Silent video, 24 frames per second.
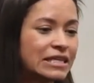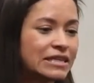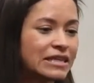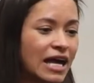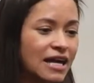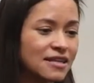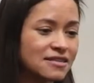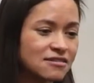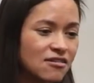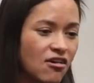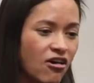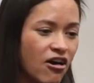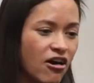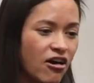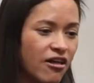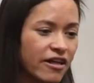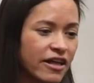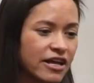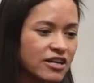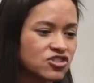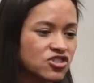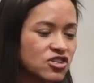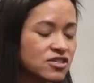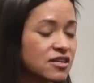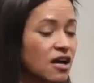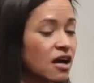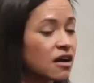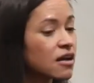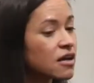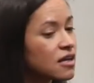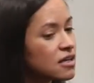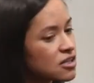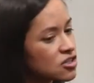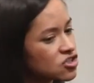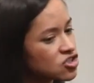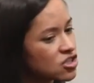That's all. It's just
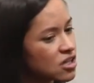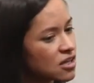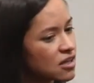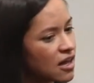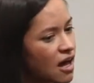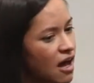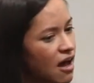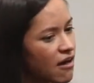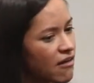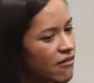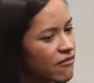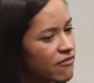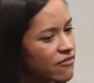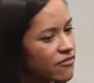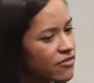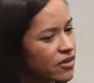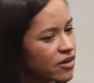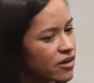unconditional love.